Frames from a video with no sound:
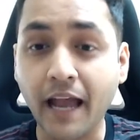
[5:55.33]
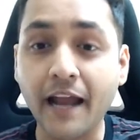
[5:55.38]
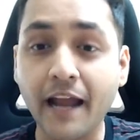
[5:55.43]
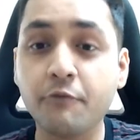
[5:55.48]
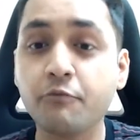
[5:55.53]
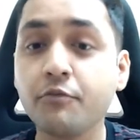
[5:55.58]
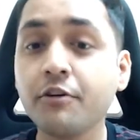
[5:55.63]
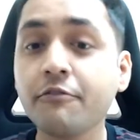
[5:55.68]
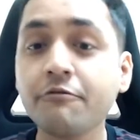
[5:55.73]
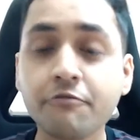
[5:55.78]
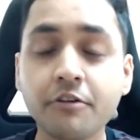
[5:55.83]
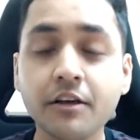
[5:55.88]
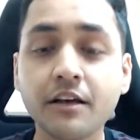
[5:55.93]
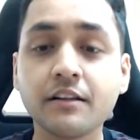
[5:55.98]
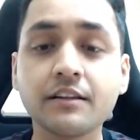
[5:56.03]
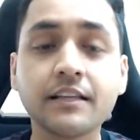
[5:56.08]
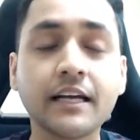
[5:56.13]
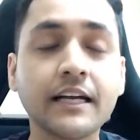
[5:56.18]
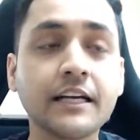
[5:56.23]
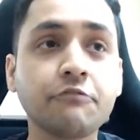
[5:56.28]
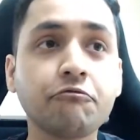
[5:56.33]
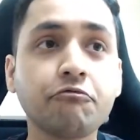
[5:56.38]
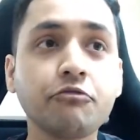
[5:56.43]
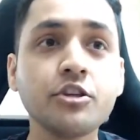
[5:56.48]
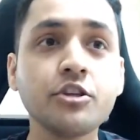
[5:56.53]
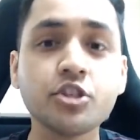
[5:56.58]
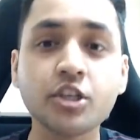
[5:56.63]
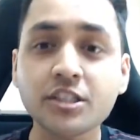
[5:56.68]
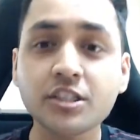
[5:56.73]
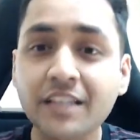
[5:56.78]
And we feel that if we
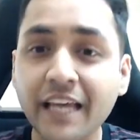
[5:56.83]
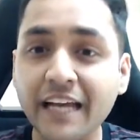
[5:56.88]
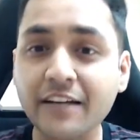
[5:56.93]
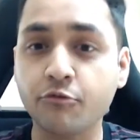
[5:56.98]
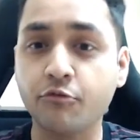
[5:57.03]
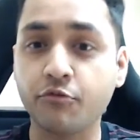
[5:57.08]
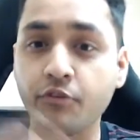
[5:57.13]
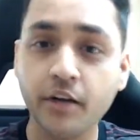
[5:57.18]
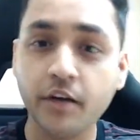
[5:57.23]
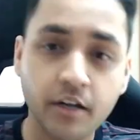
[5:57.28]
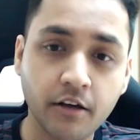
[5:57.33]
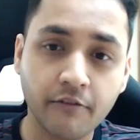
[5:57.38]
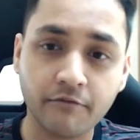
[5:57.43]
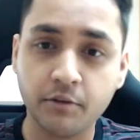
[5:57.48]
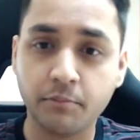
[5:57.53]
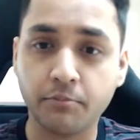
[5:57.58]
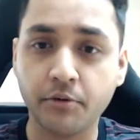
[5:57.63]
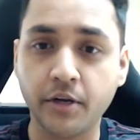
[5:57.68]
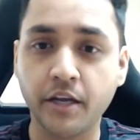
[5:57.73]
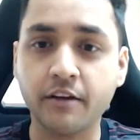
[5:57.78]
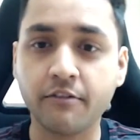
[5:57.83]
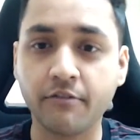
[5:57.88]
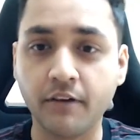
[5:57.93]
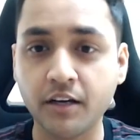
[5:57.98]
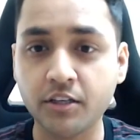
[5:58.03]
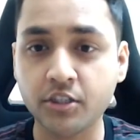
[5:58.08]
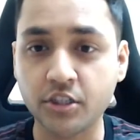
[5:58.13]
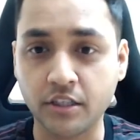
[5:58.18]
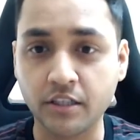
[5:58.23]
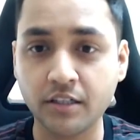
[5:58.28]
just get rid of the brake
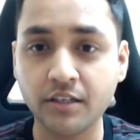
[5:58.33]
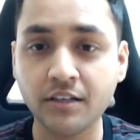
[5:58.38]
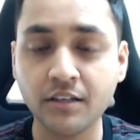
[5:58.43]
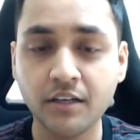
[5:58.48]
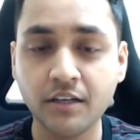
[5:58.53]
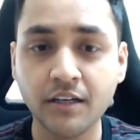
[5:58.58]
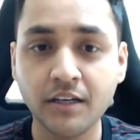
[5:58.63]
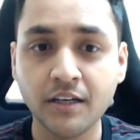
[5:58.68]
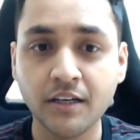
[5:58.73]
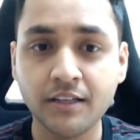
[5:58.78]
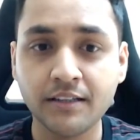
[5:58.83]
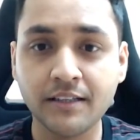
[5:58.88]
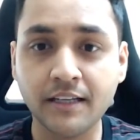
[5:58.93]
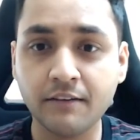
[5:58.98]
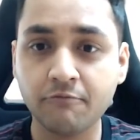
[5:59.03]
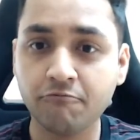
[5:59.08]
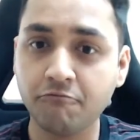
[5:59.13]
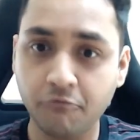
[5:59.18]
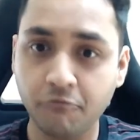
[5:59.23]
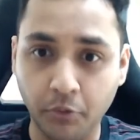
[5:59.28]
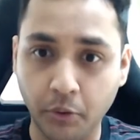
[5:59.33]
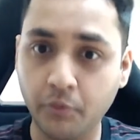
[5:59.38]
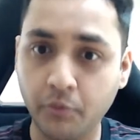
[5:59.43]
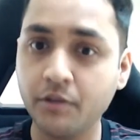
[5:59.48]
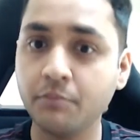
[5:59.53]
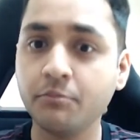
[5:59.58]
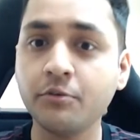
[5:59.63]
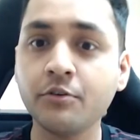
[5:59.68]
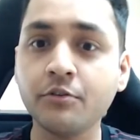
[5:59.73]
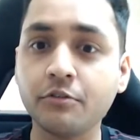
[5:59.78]
function, then we will
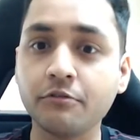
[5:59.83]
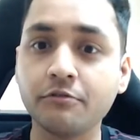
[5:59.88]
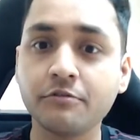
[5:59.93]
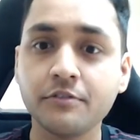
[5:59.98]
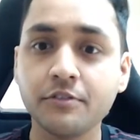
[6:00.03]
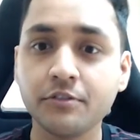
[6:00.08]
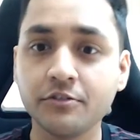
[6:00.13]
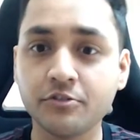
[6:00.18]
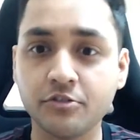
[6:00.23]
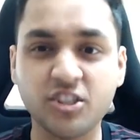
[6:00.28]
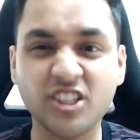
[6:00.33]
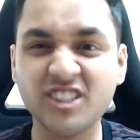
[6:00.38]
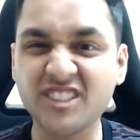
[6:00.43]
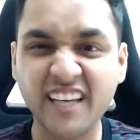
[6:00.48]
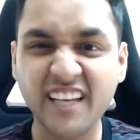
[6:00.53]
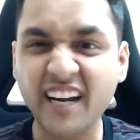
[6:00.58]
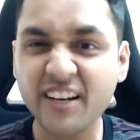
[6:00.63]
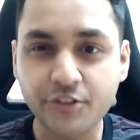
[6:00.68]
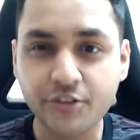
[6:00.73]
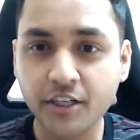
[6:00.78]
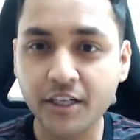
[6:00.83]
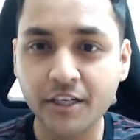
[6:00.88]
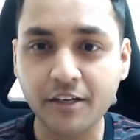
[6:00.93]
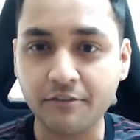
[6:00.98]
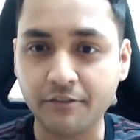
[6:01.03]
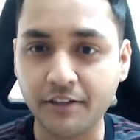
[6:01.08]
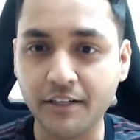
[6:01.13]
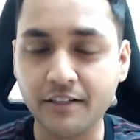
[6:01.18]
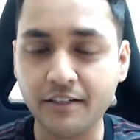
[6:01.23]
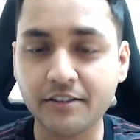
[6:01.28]
move. Just get rid
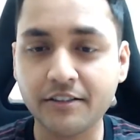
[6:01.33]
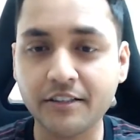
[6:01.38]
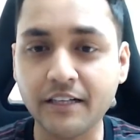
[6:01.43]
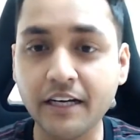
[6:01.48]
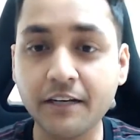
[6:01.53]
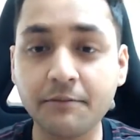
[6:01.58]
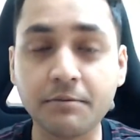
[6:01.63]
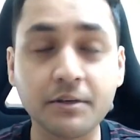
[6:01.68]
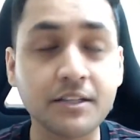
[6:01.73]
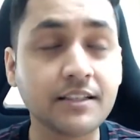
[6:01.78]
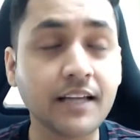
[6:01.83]
of it, right?